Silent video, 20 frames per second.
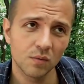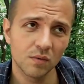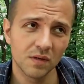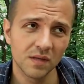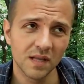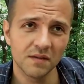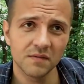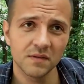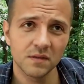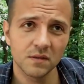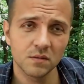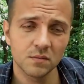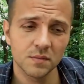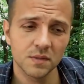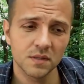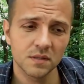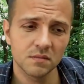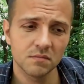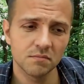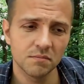11
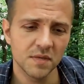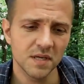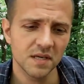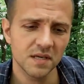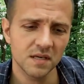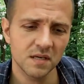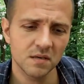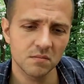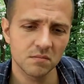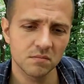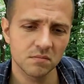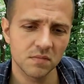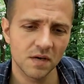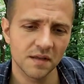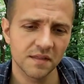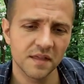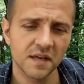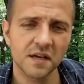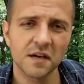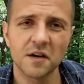lumen, medium, I
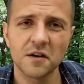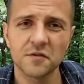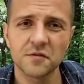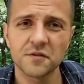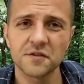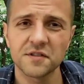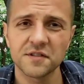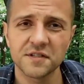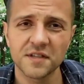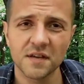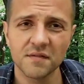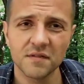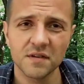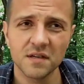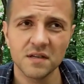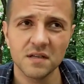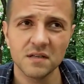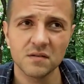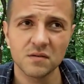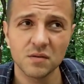think
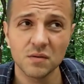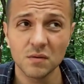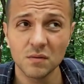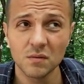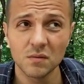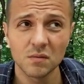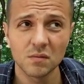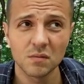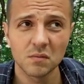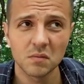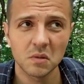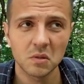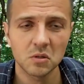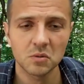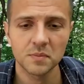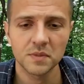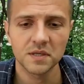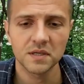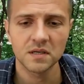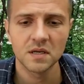172
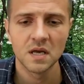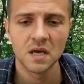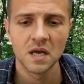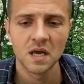lumen,